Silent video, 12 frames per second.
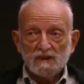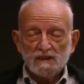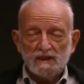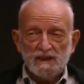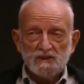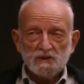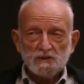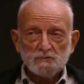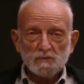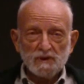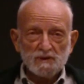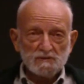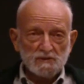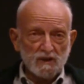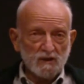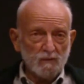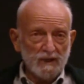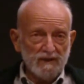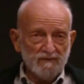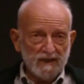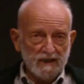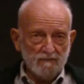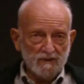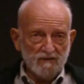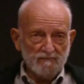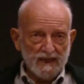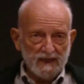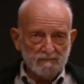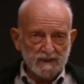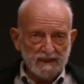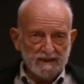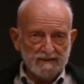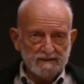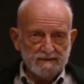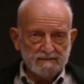Leeches were considered a way of getting rid of bad blood.